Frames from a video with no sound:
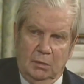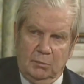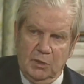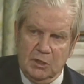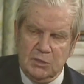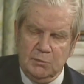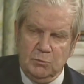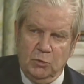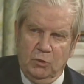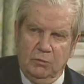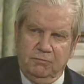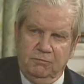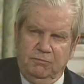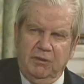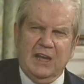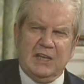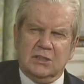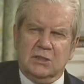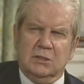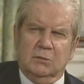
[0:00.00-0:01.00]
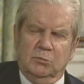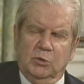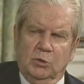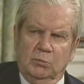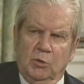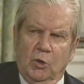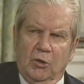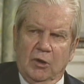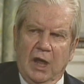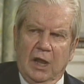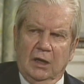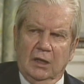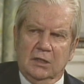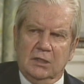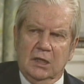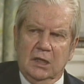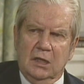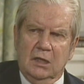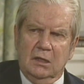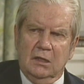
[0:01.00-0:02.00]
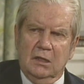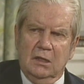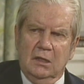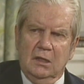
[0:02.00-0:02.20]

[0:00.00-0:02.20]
a much more flexible morality.